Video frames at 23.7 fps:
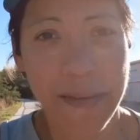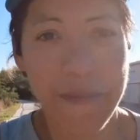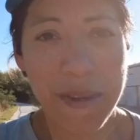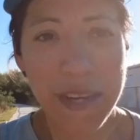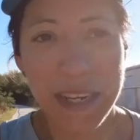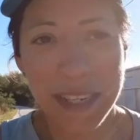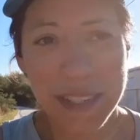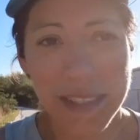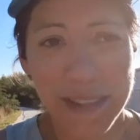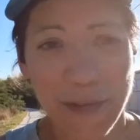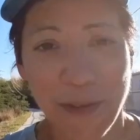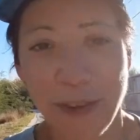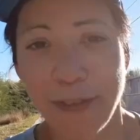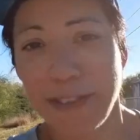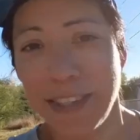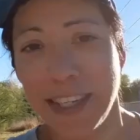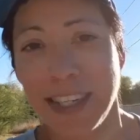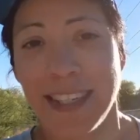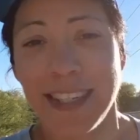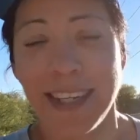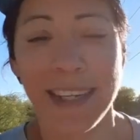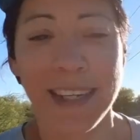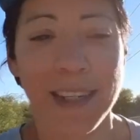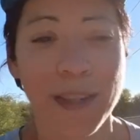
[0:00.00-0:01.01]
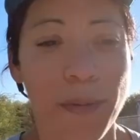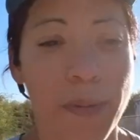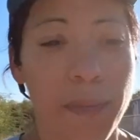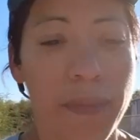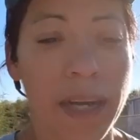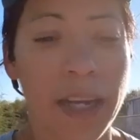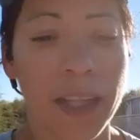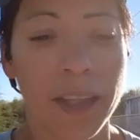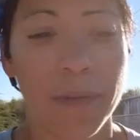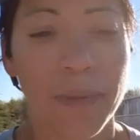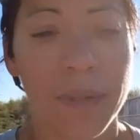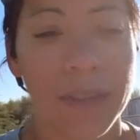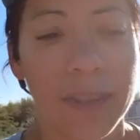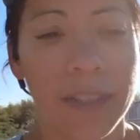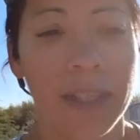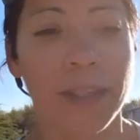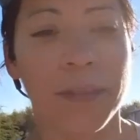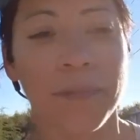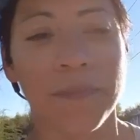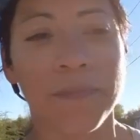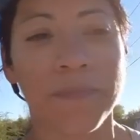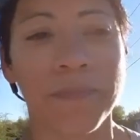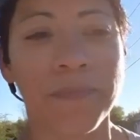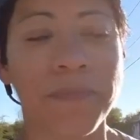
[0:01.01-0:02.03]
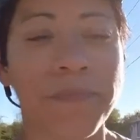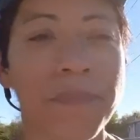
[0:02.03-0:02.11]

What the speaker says: minutes, 15 seconds per mile, around there.